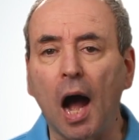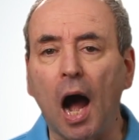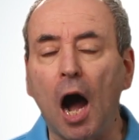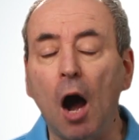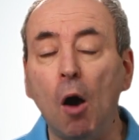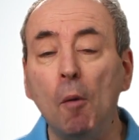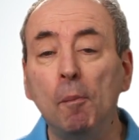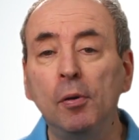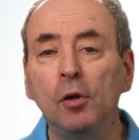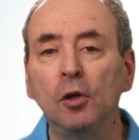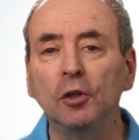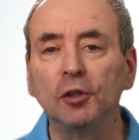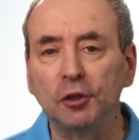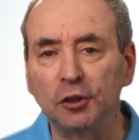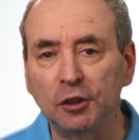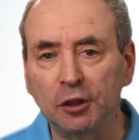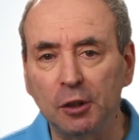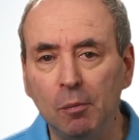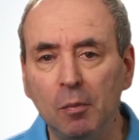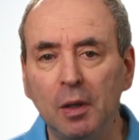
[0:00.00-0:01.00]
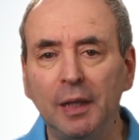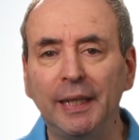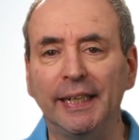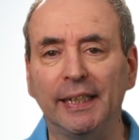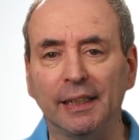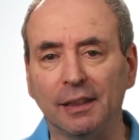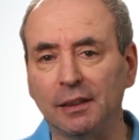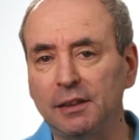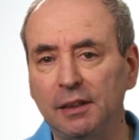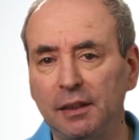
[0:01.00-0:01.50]
I'll put some
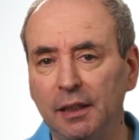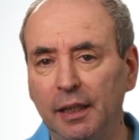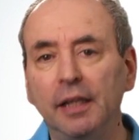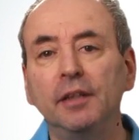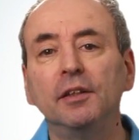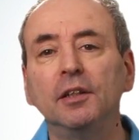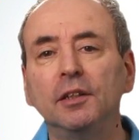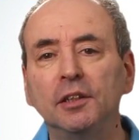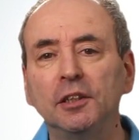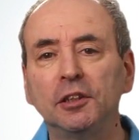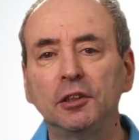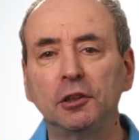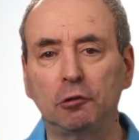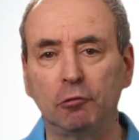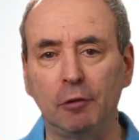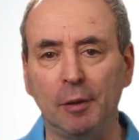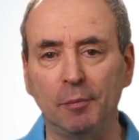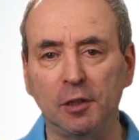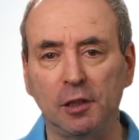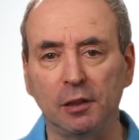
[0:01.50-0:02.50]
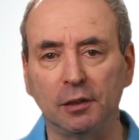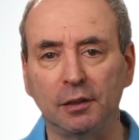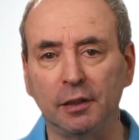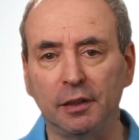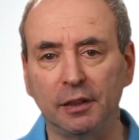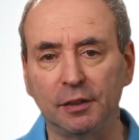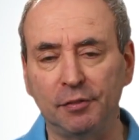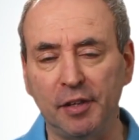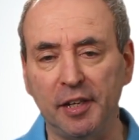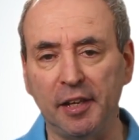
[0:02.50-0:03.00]
links in the description to
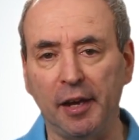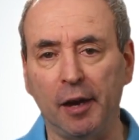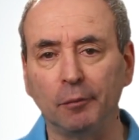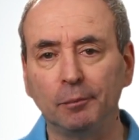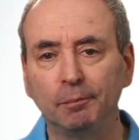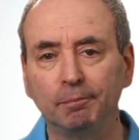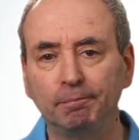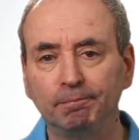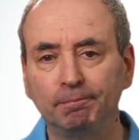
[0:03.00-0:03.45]
this video.